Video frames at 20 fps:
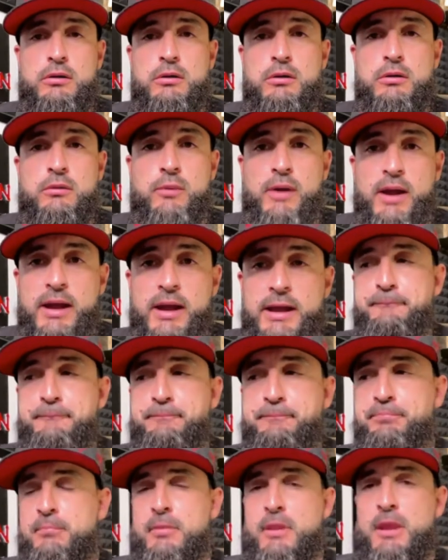right?
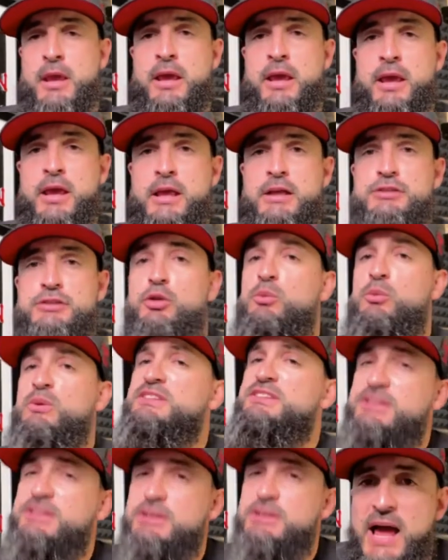So we
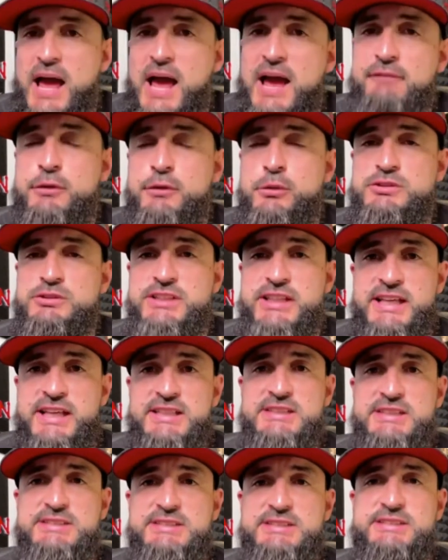still have those
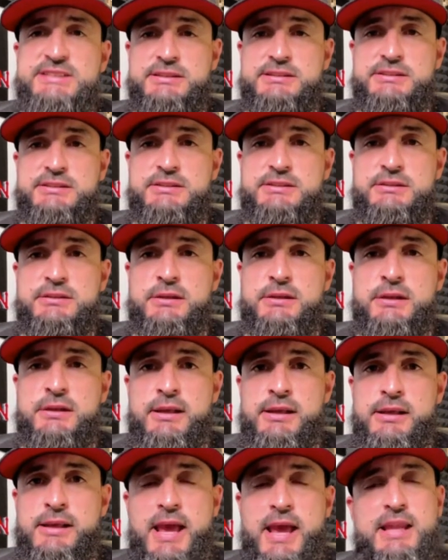instincts.
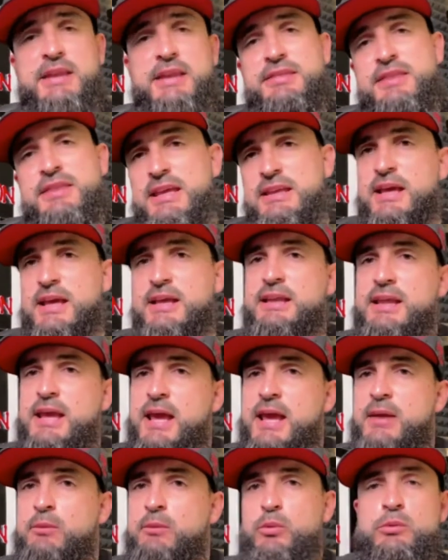And I think that
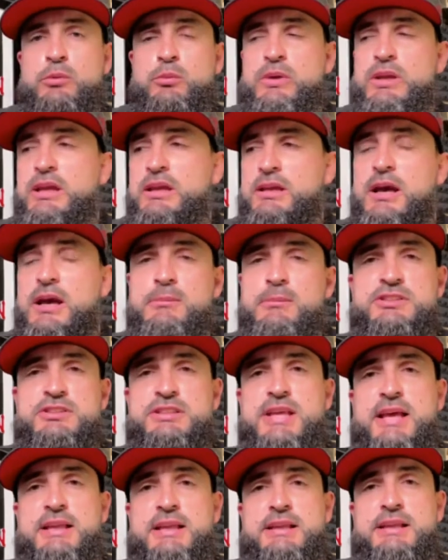when it comes to
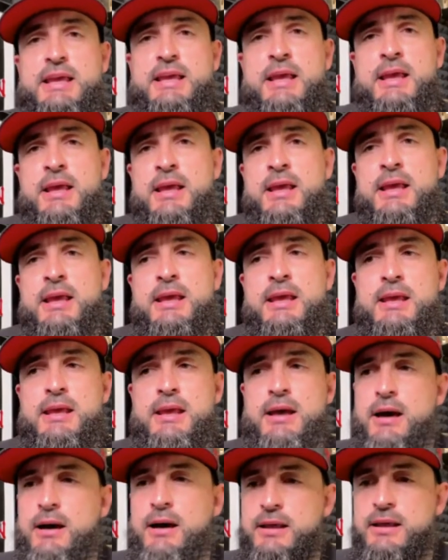that, like,
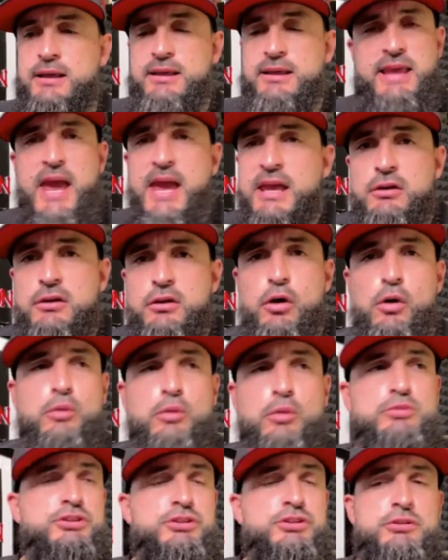gang
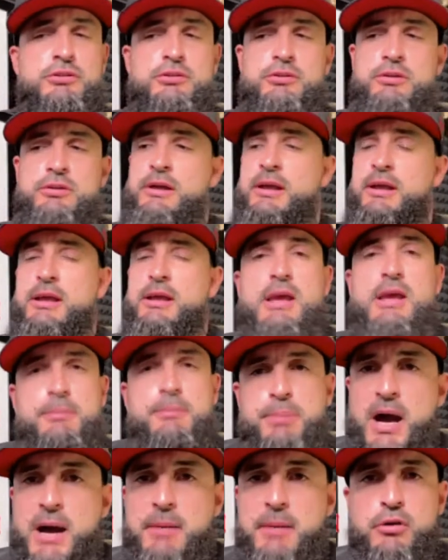culture, hip
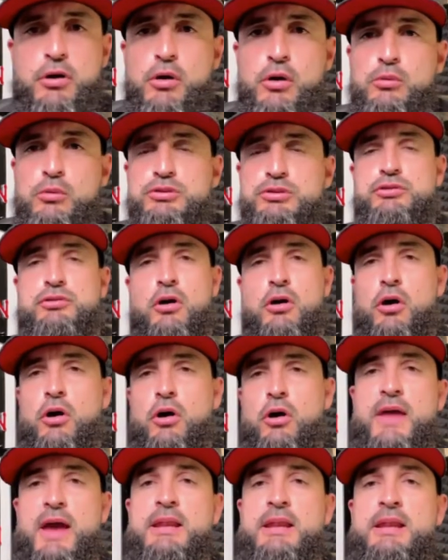hop culture,
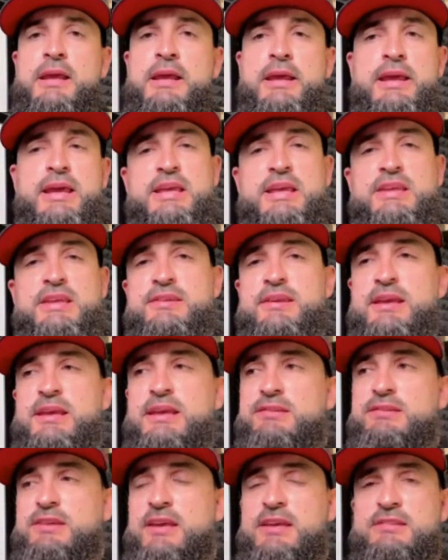all that is
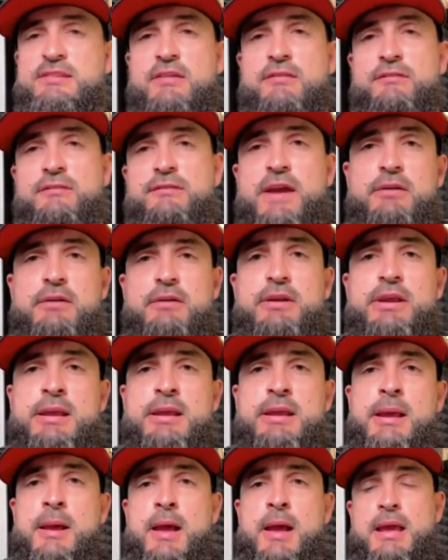a very,
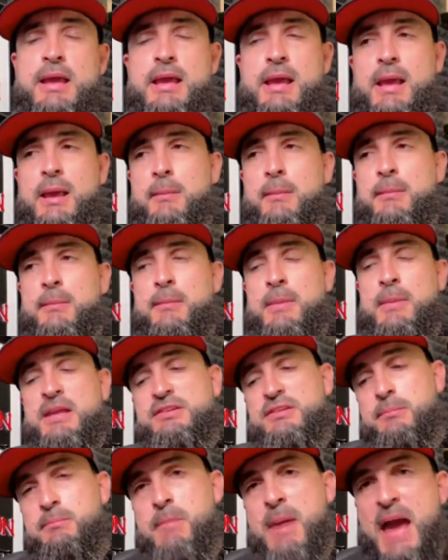it's
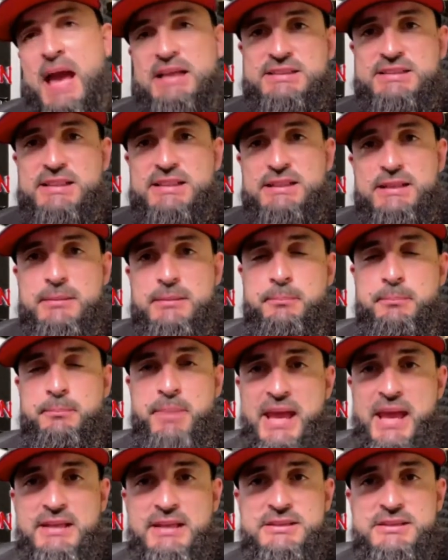a masculine
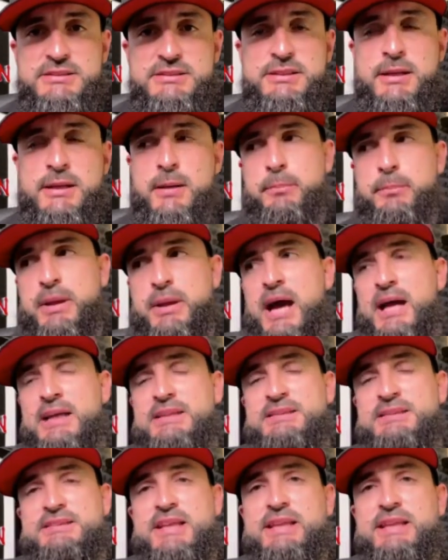based, but I
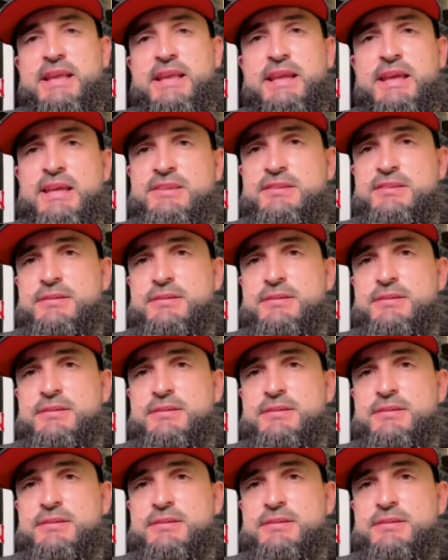say that it's